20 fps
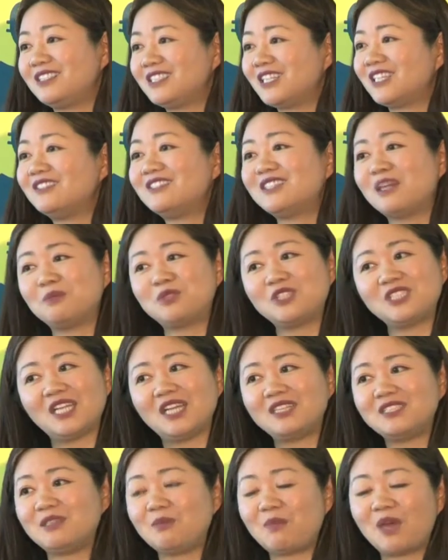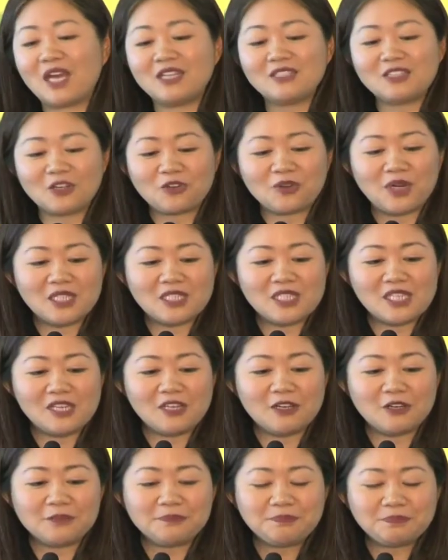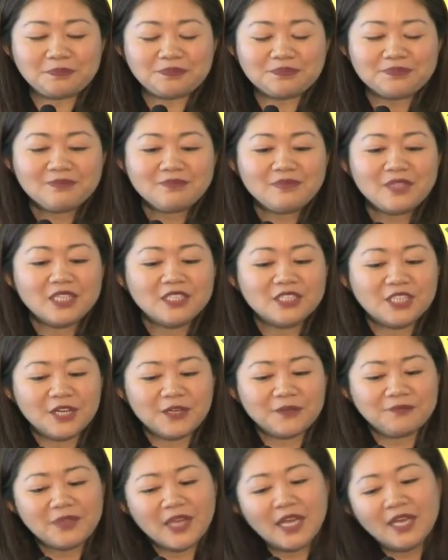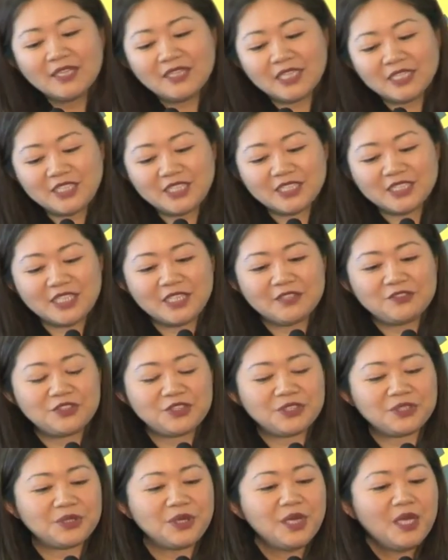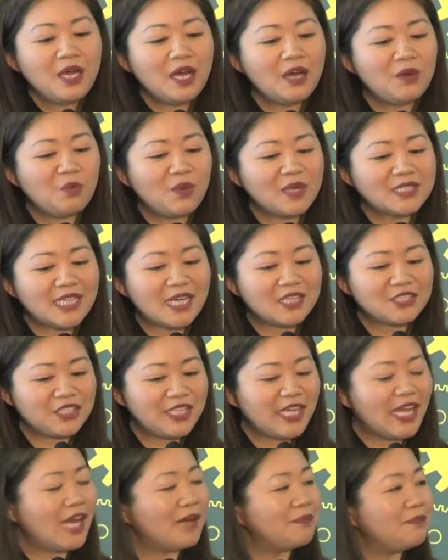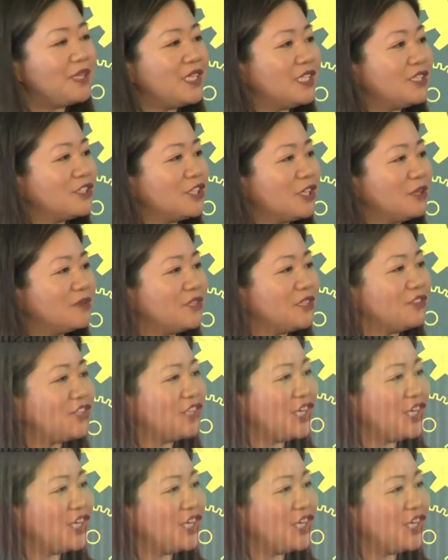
consumption and demand a great deal. So this just gives you what's actually happened in terms of